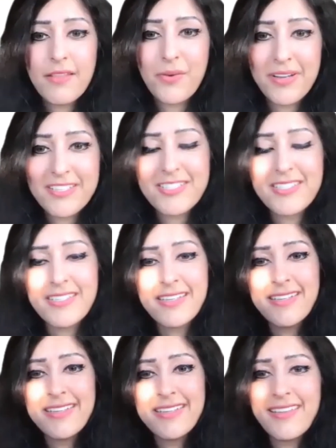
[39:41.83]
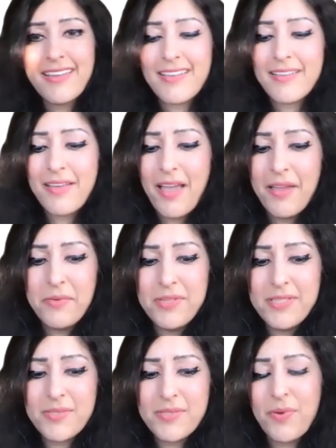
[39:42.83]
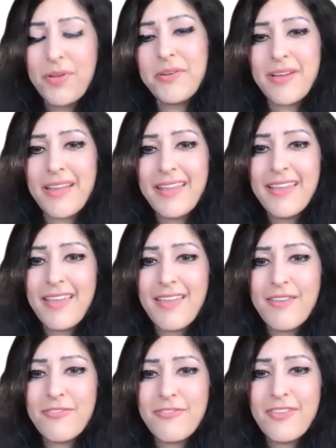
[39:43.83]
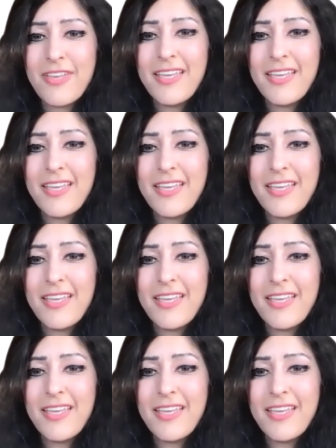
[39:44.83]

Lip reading: question. I was wondering if